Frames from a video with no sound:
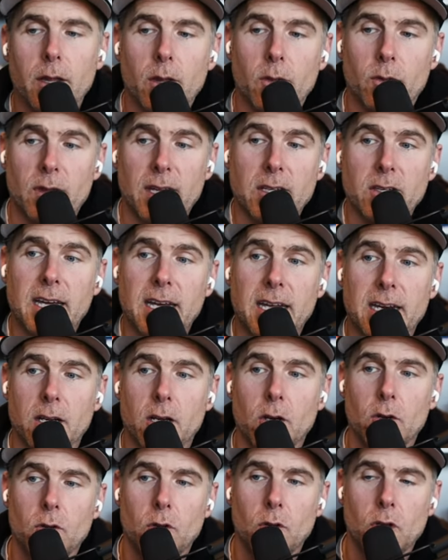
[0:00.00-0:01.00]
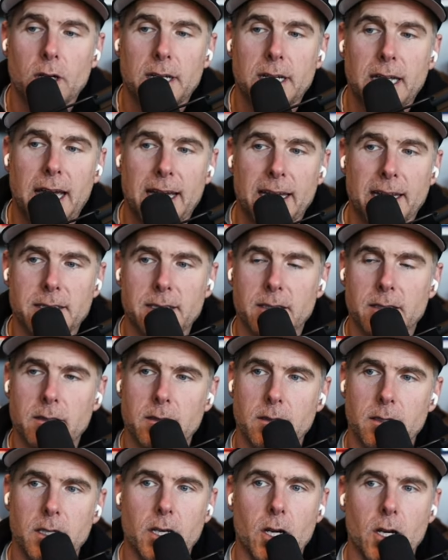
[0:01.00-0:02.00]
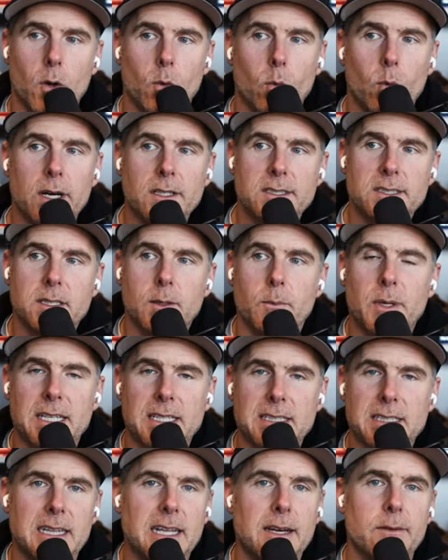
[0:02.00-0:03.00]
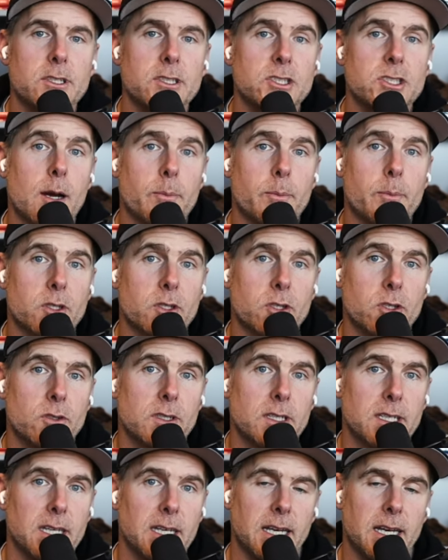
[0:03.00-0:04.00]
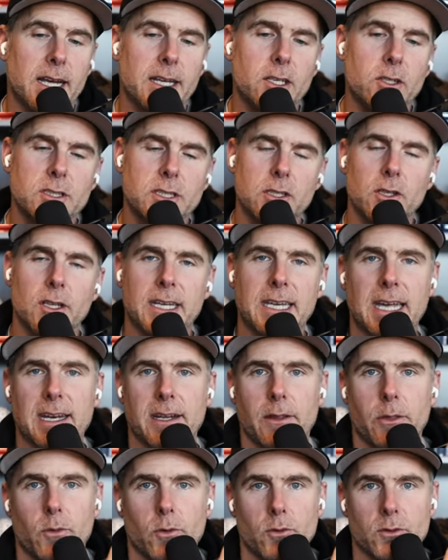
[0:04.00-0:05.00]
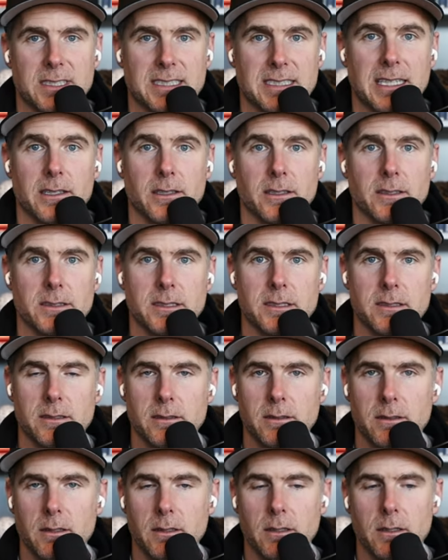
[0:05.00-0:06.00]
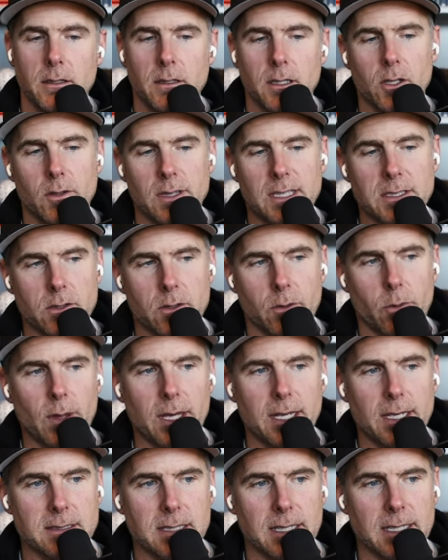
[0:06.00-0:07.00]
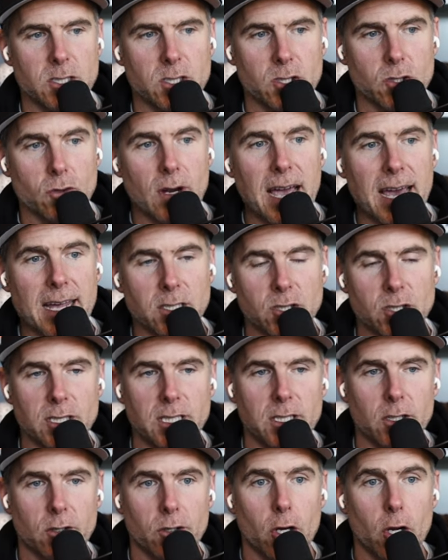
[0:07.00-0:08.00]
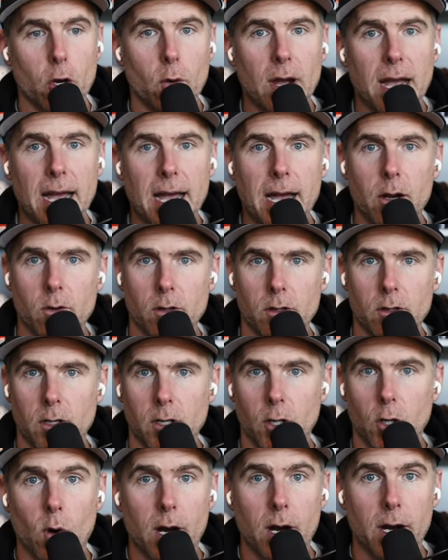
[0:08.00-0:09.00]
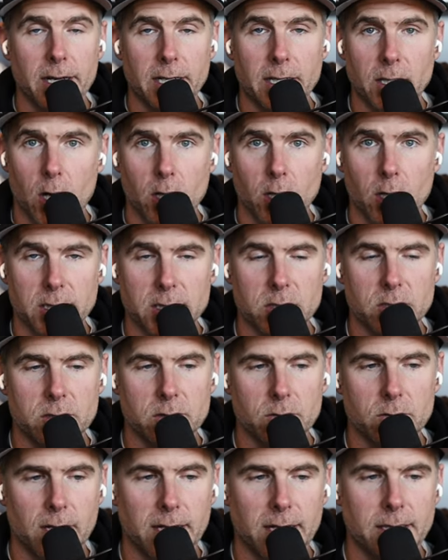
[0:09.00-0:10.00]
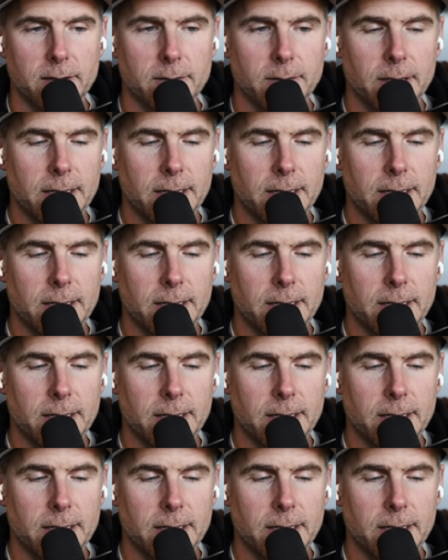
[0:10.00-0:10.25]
then you got to go look at, you know, where's the biggest leveraged opportunity? And I usually look at it through skills. You know, these are things like strategy or know-how or acquiring knowledge, right?